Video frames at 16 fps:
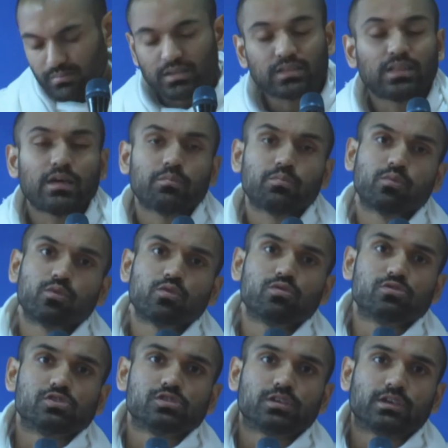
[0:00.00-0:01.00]
that
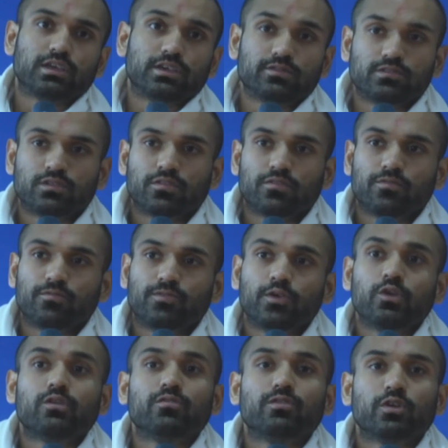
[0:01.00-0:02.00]
purush gives
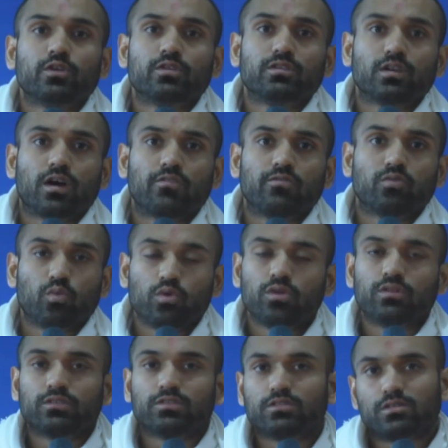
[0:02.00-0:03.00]
very, very tough
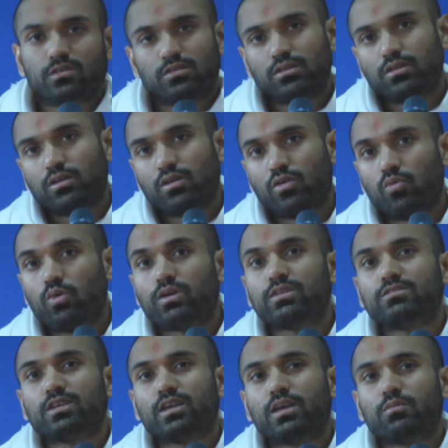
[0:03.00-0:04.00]
words, one
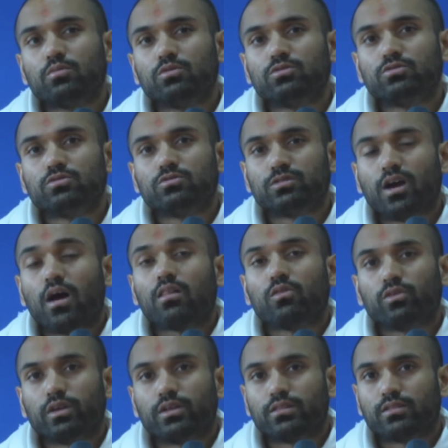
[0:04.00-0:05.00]
is able to
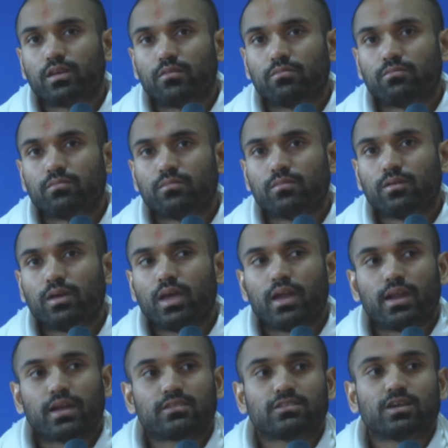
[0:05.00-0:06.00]
tolerate them
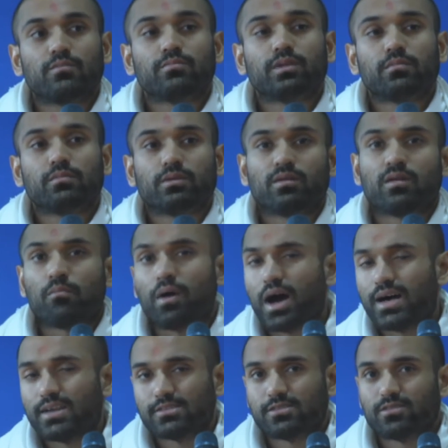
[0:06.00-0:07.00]
and accept them in a
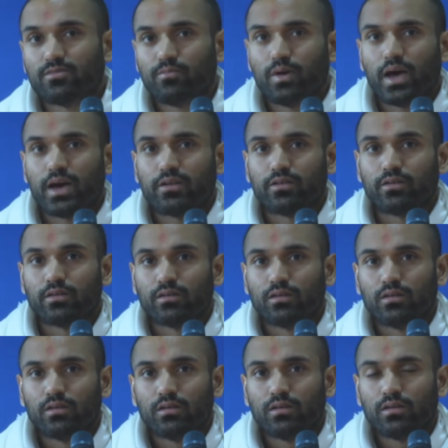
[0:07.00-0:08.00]
positive manner.
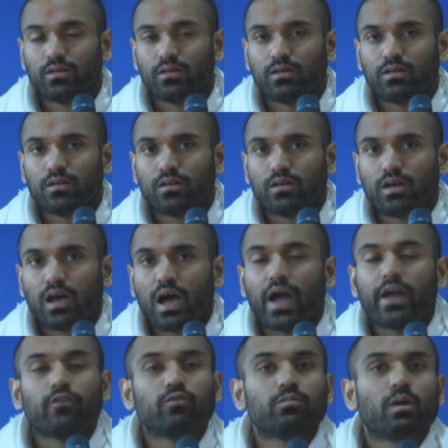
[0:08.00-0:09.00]

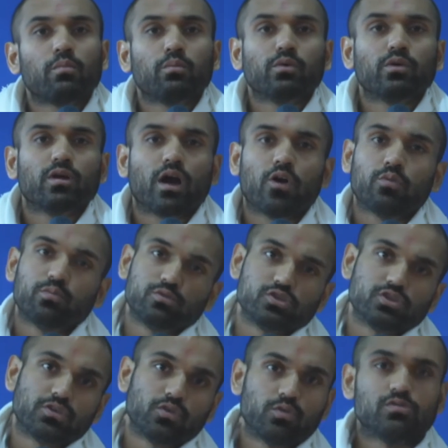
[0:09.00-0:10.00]
I remember our
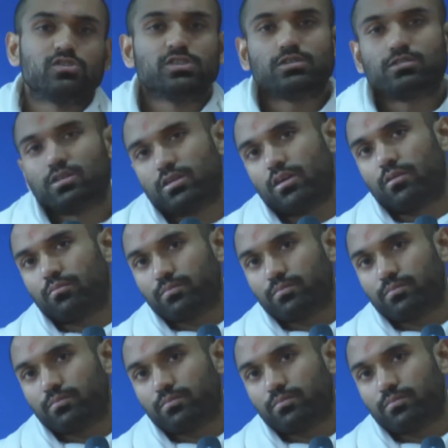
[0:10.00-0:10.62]
Puja Guruji today.